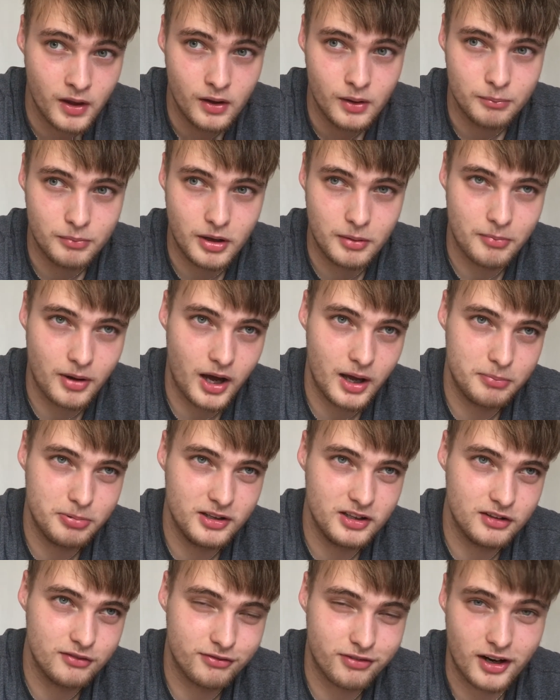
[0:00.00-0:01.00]
but in my
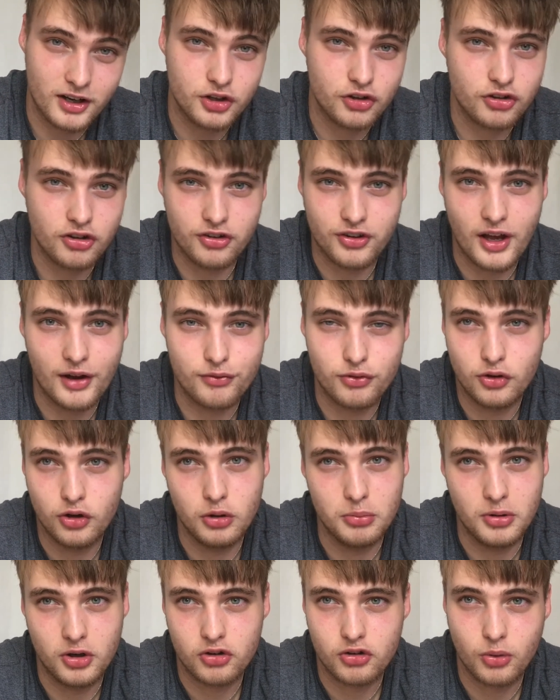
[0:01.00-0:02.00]
opinion, France just have too
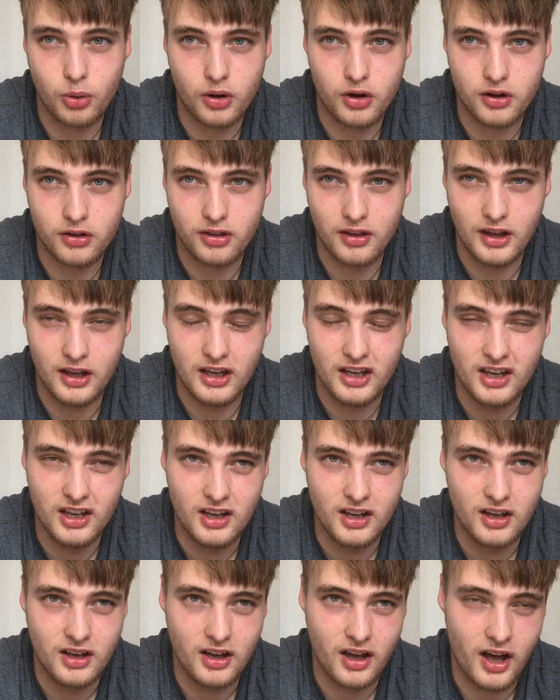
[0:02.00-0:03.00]
much quality
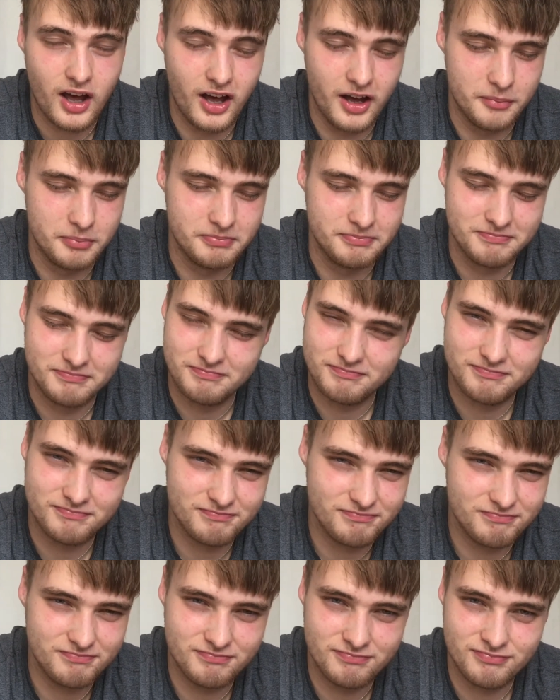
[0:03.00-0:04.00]
in
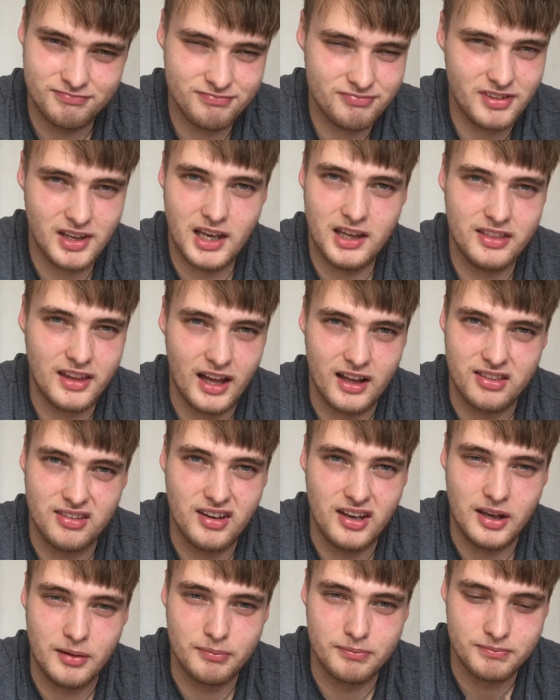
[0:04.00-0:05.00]
their
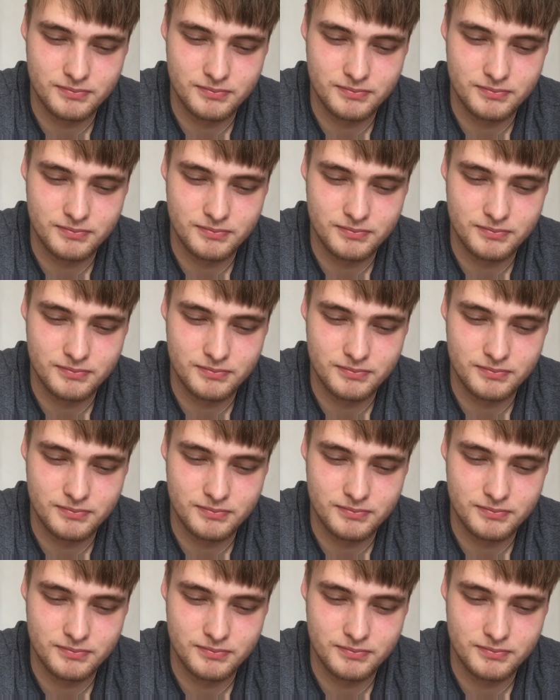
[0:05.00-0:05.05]
team.